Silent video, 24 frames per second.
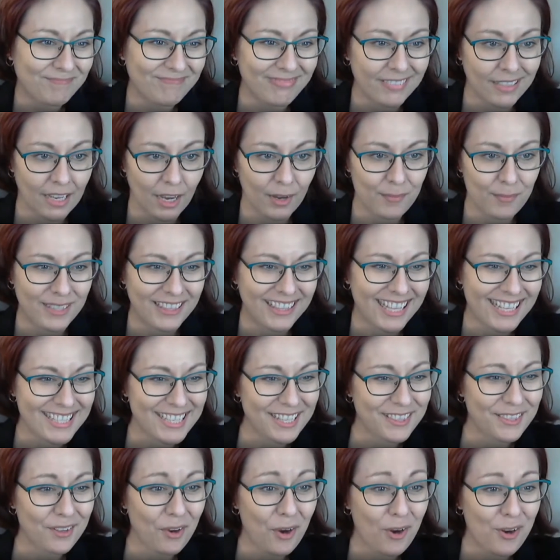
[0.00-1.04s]
I mean, that's
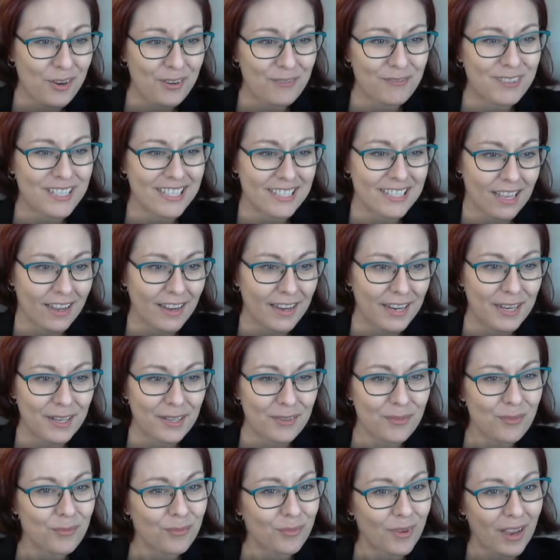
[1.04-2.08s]
at the heart of
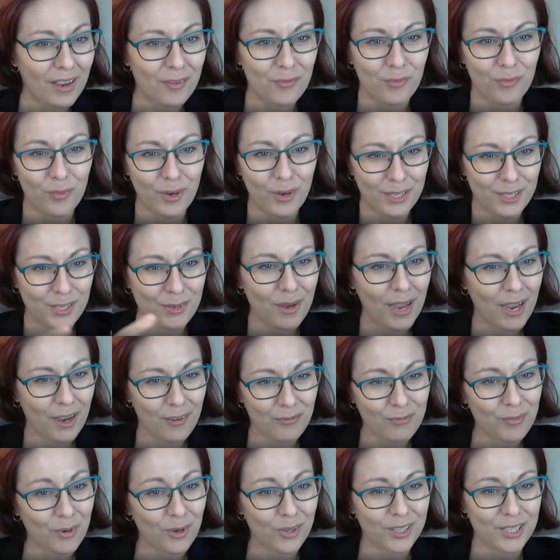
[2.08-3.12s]
design. When you
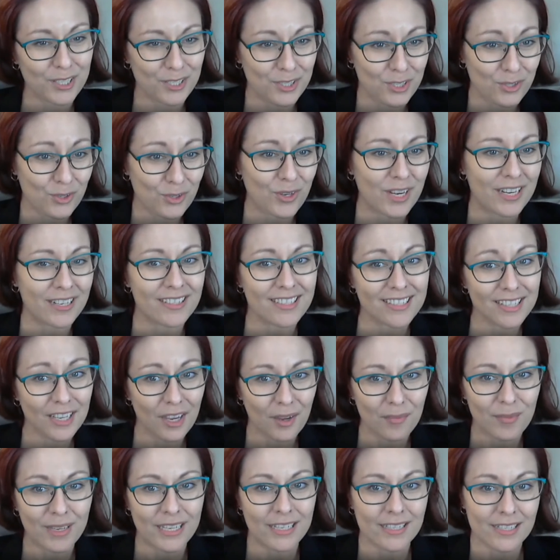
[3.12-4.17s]
have more constraints
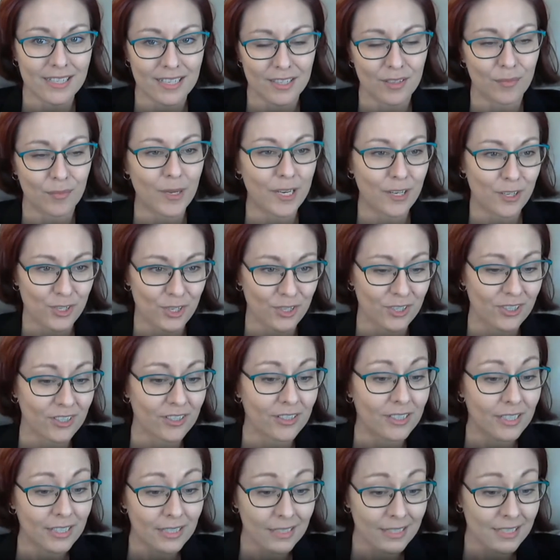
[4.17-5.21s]
come into the
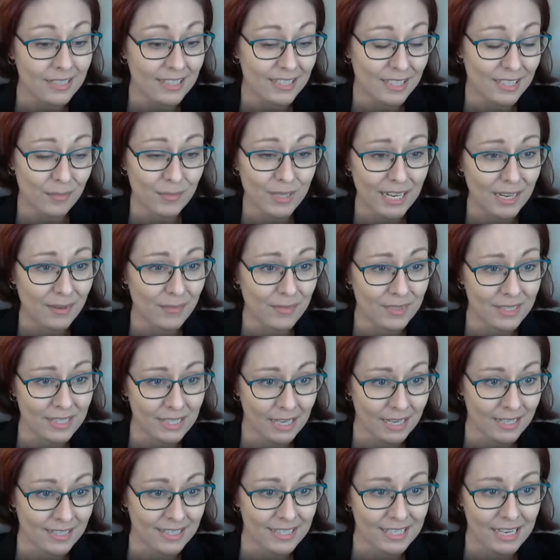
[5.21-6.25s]
picture, sometimes
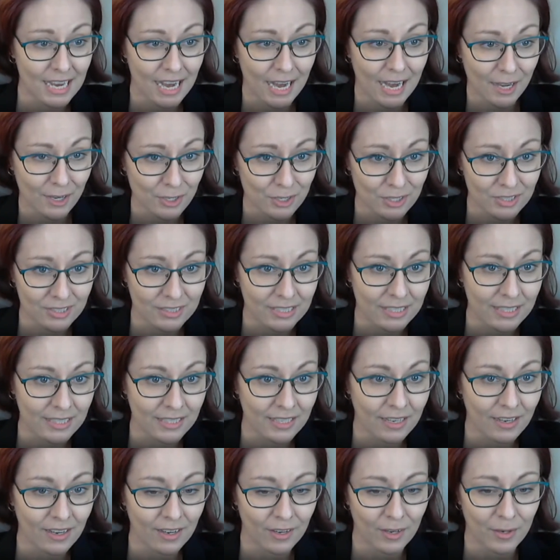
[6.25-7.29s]
that's actually
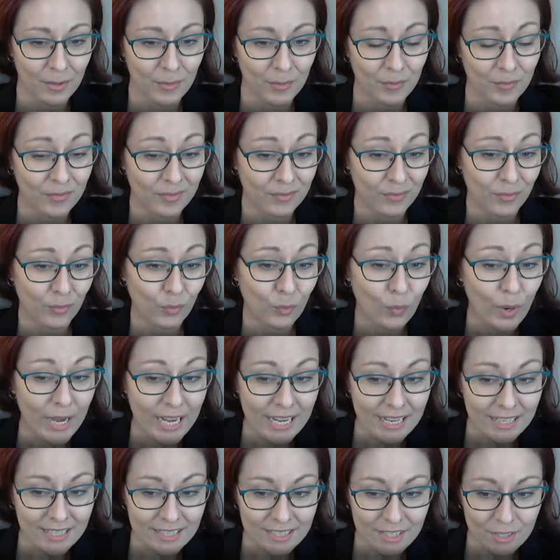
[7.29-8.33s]
a
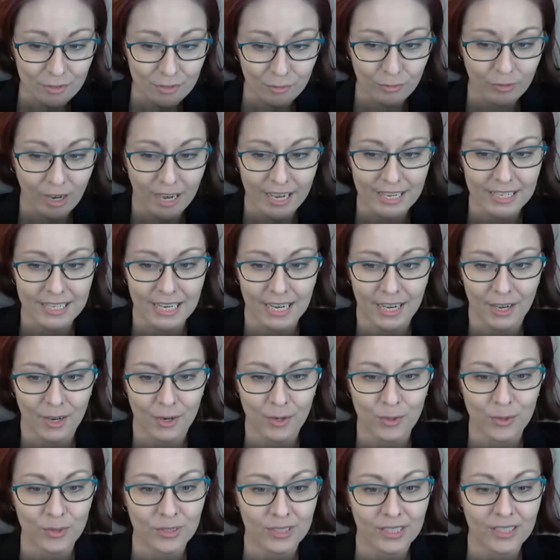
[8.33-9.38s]
way to find
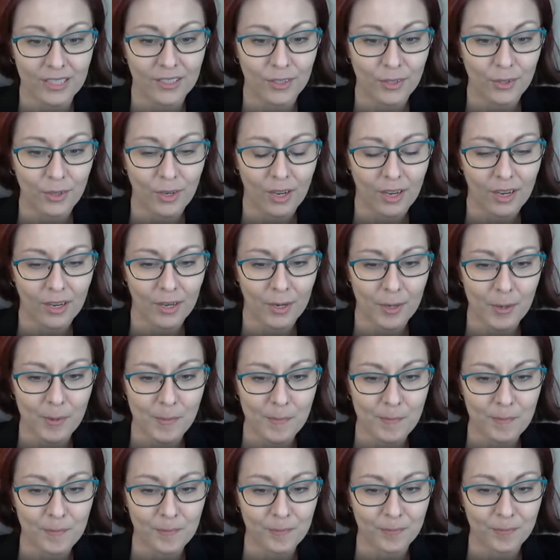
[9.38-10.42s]
out
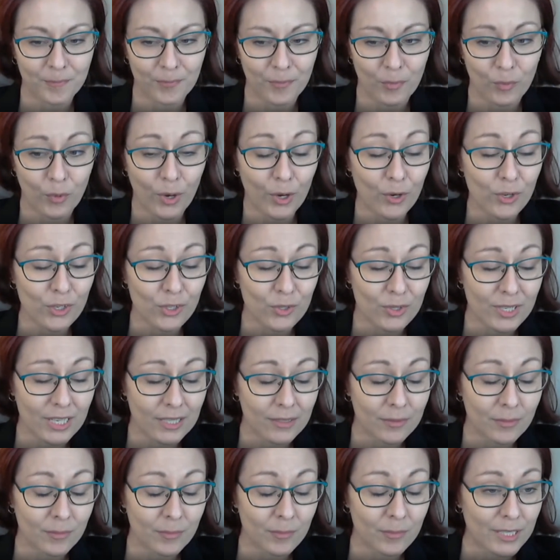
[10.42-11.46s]
where you
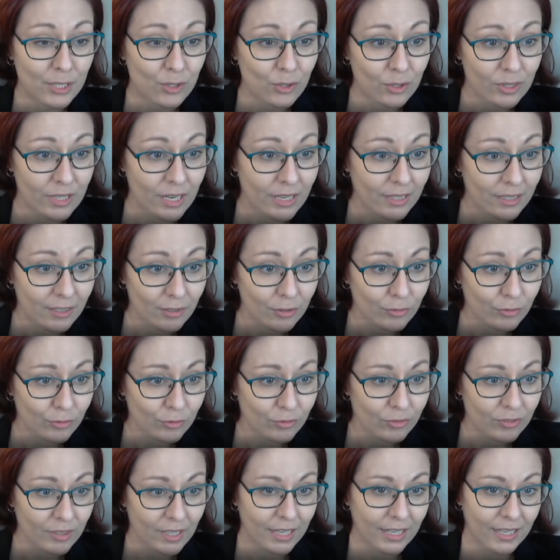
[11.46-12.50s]
can be creative
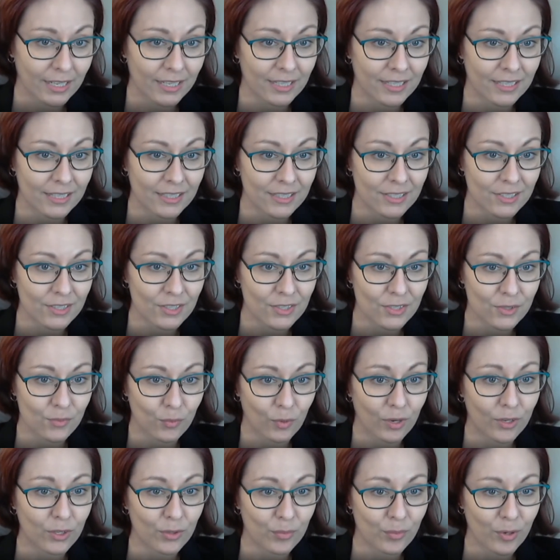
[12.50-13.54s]
and
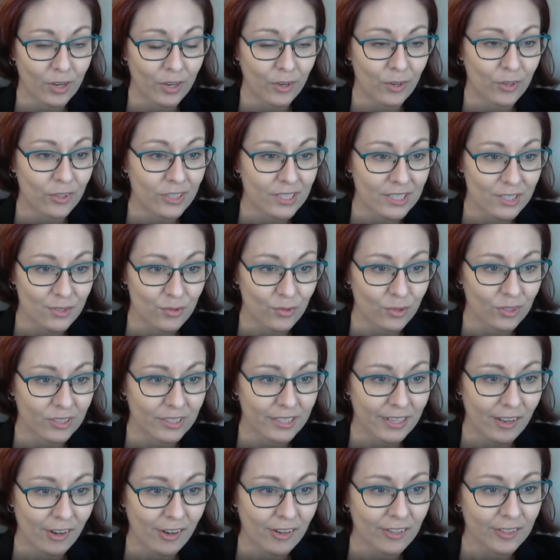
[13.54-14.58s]
what your priorities
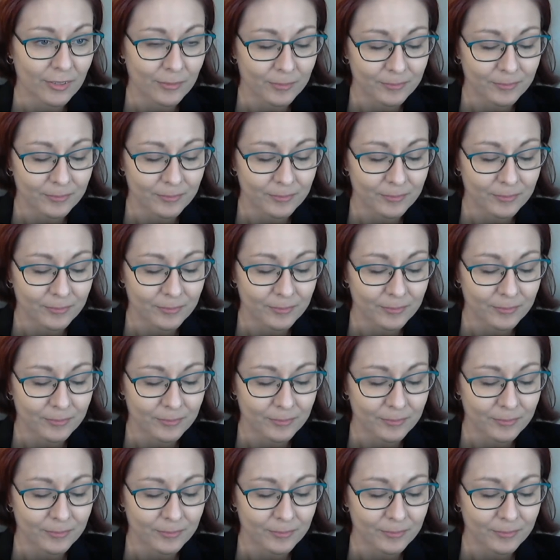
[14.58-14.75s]
really are.